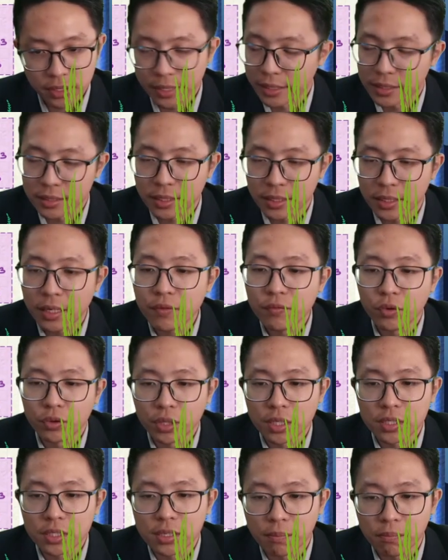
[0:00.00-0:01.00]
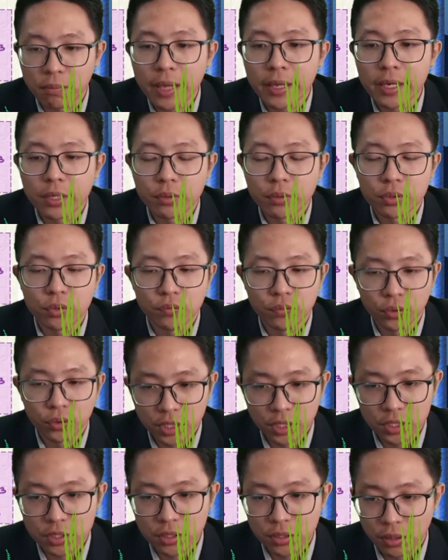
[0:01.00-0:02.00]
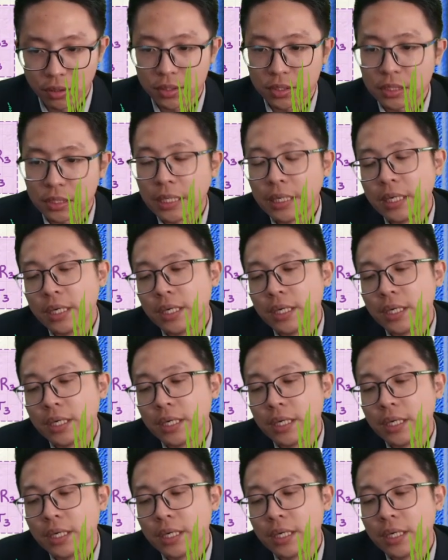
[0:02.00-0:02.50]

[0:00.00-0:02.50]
I can say voltage supply equal to voltage loss.